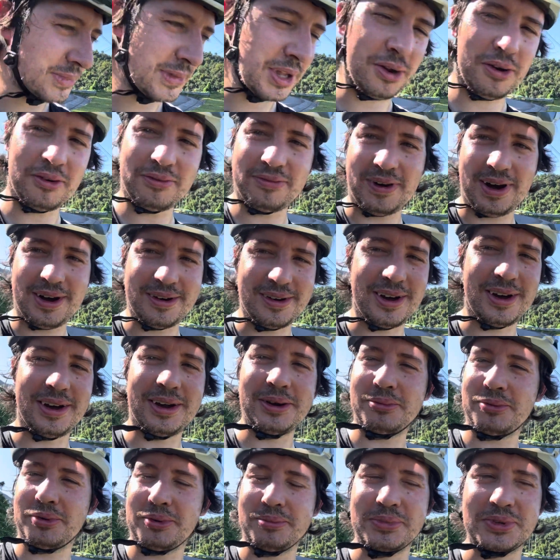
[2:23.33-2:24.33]
Not
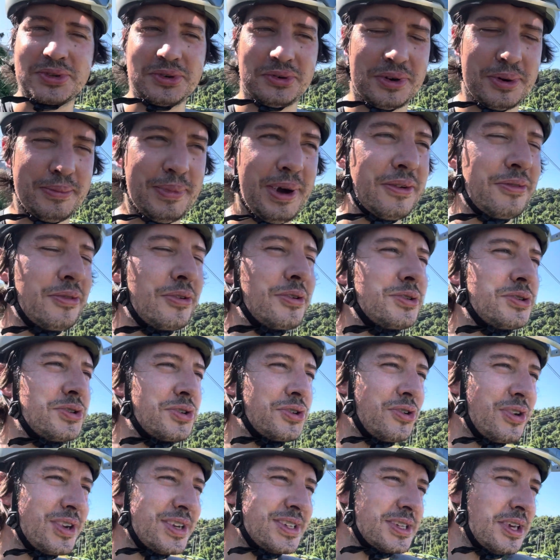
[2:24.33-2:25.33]
Fahrenheit, what I'm talking about, 400
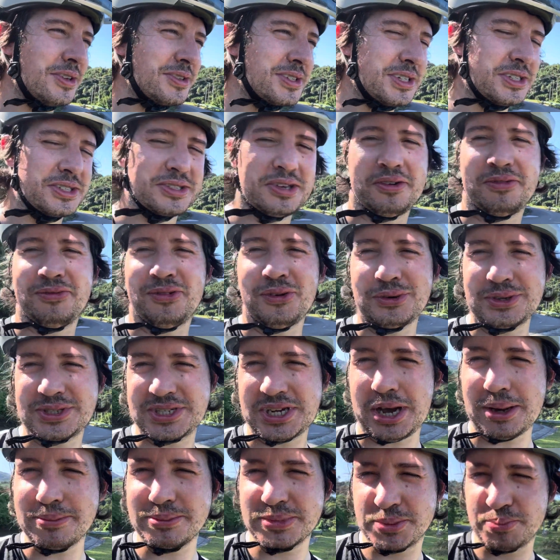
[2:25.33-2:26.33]
degrees Celsius, so 4
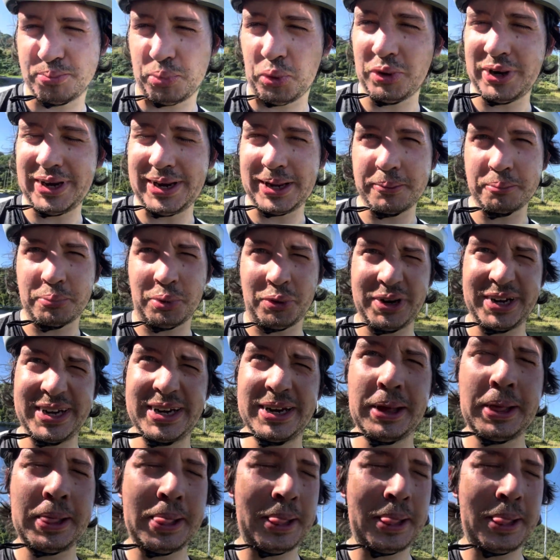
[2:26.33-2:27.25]
times boiling point.